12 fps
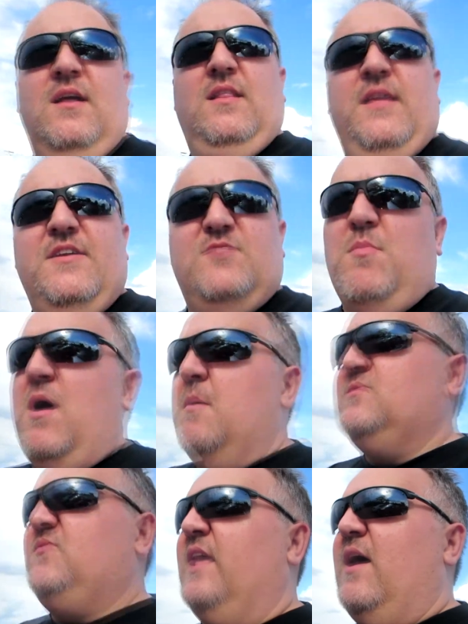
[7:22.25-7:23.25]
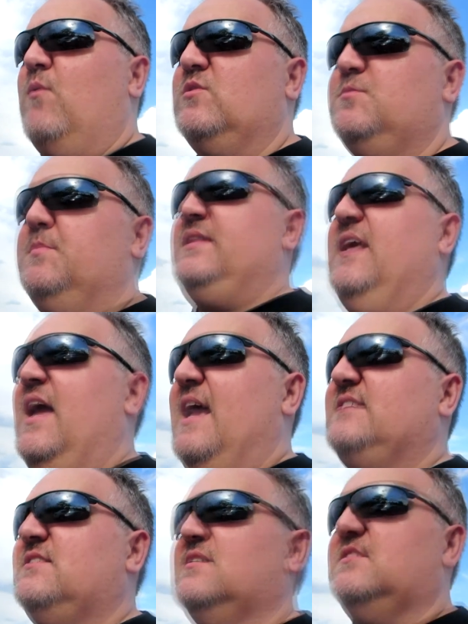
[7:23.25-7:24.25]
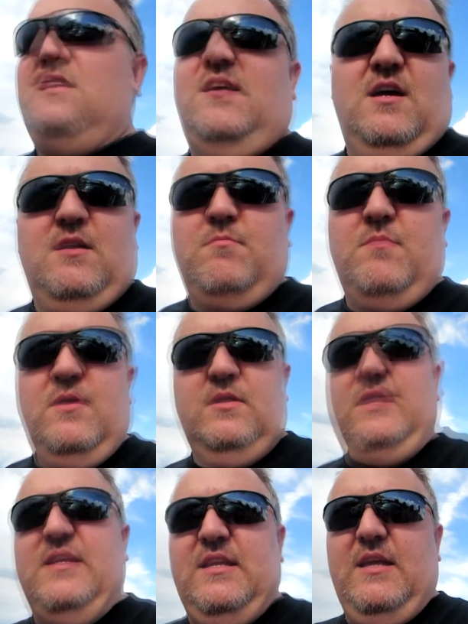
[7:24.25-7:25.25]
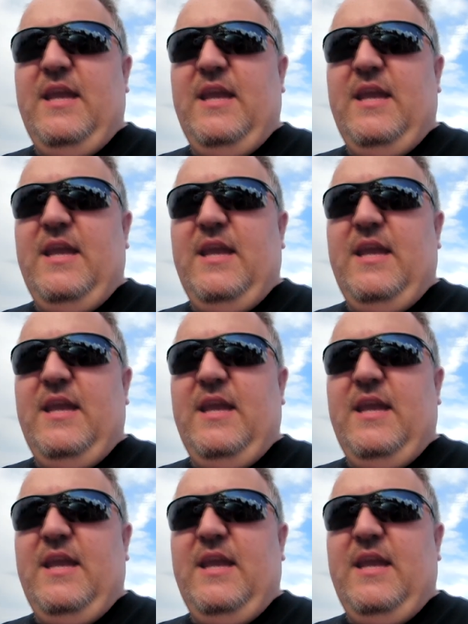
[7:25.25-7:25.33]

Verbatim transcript: Glenda's mom's flowers, but they asked us to come, to,